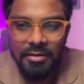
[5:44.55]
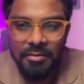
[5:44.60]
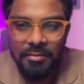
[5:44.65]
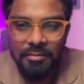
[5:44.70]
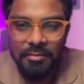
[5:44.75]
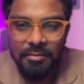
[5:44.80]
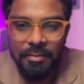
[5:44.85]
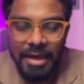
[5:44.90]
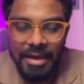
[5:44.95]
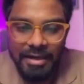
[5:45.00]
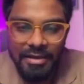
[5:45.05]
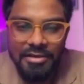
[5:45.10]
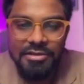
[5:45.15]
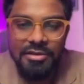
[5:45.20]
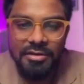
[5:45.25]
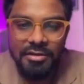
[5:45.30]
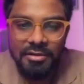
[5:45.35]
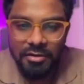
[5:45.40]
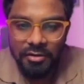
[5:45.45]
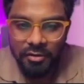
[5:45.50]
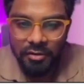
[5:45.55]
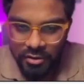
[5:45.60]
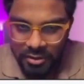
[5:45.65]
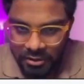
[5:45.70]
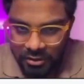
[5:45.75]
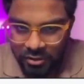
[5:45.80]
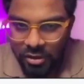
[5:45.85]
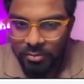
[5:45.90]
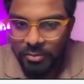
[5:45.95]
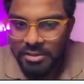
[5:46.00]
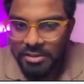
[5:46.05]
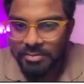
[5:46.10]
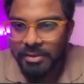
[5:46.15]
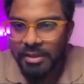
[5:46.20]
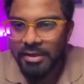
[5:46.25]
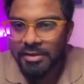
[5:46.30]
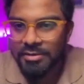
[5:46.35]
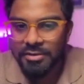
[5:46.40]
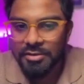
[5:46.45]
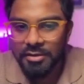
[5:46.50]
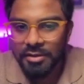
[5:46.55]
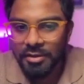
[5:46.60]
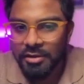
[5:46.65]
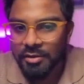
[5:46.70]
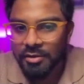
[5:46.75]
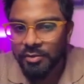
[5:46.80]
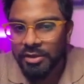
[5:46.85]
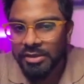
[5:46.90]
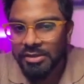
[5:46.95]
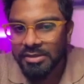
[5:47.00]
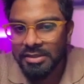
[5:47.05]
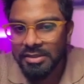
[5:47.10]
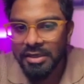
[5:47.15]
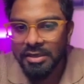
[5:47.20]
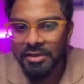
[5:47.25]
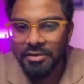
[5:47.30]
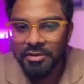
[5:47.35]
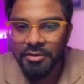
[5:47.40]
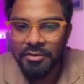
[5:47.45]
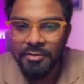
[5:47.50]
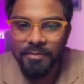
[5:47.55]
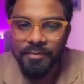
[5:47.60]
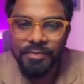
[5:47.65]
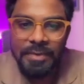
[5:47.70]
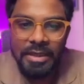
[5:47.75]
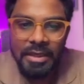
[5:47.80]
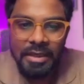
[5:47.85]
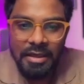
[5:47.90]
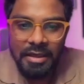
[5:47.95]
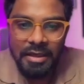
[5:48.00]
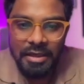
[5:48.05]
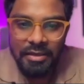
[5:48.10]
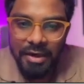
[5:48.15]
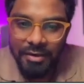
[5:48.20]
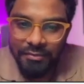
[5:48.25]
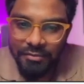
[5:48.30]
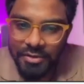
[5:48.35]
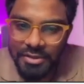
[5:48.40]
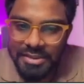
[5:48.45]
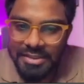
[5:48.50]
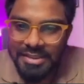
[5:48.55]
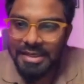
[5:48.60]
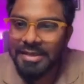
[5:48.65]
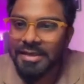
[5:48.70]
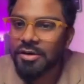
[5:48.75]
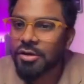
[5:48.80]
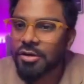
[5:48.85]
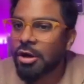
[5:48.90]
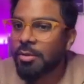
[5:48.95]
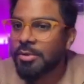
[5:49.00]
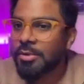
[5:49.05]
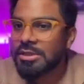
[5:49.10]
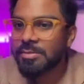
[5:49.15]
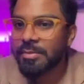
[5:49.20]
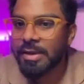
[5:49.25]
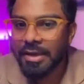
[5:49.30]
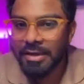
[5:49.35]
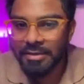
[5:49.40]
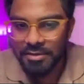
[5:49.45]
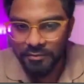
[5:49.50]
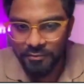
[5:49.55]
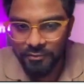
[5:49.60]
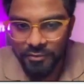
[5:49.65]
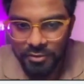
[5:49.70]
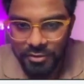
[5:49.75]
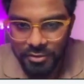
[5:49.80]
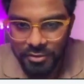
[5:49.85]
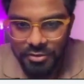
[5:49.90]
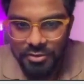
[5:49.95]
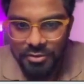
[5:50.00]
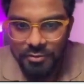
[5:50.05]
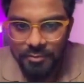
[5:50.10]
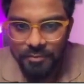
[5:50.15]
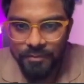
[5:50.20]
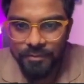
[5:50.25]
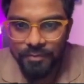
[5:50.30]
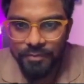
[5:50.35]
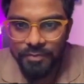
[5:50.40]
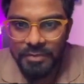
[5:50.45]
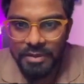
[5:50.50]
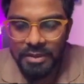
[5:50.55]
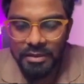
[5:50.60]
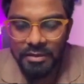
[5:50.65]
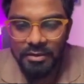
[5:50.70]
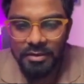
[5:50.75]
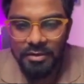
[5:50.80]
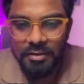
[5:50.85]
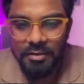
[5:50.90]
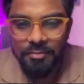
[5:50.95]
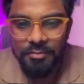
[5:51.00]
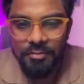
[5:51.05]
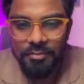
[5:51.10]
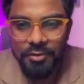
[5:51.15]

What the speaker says: manager or a commerce manager here. You can see it here. You have to set a commerce manager first into